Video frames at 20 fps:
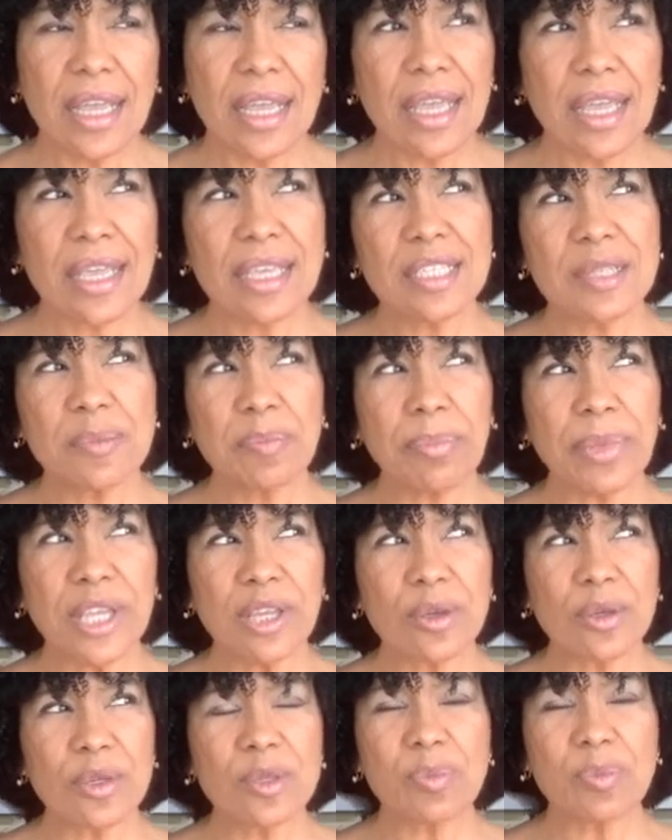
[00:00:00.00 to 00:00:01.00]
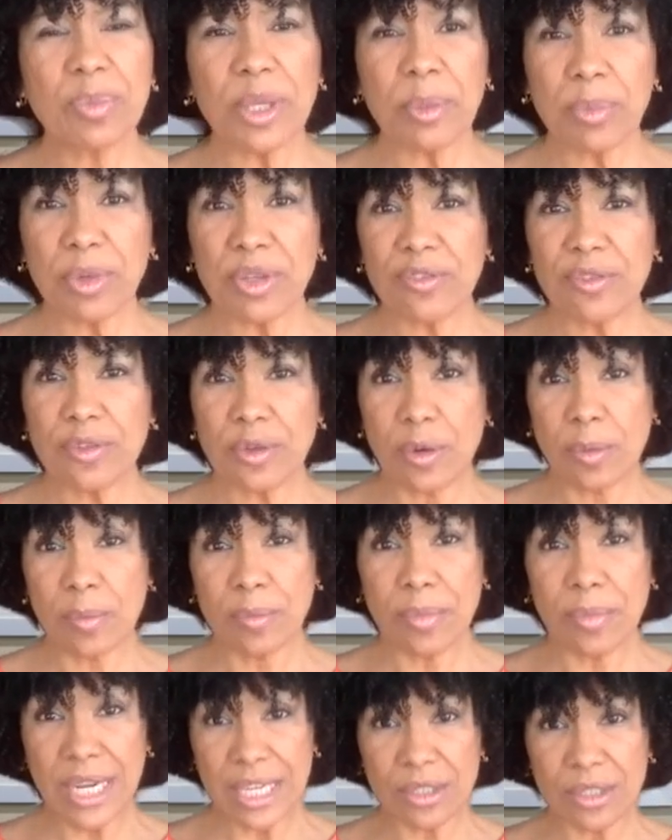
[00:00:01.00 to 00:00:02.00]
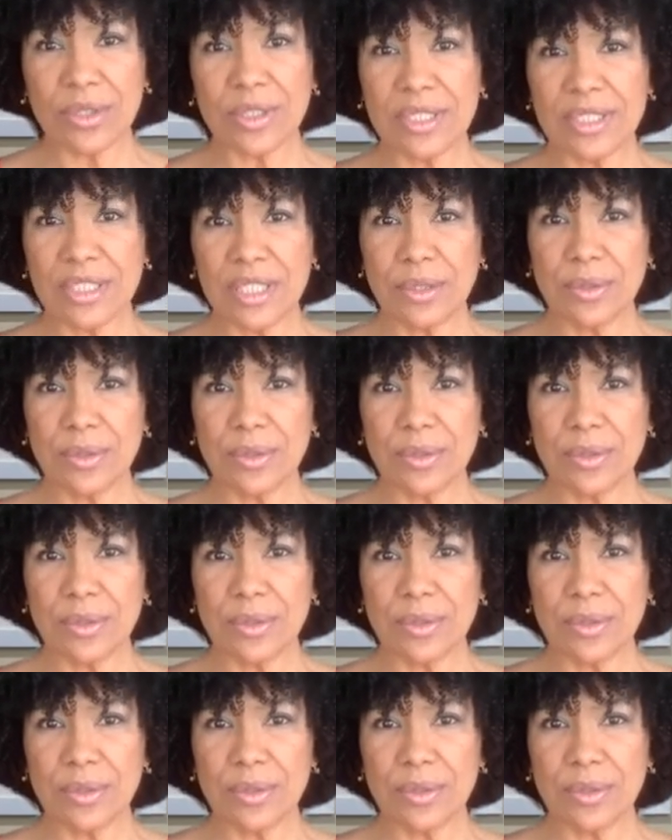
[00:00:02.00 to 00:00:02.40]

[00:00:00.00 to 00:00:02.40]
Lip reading: is because people from minority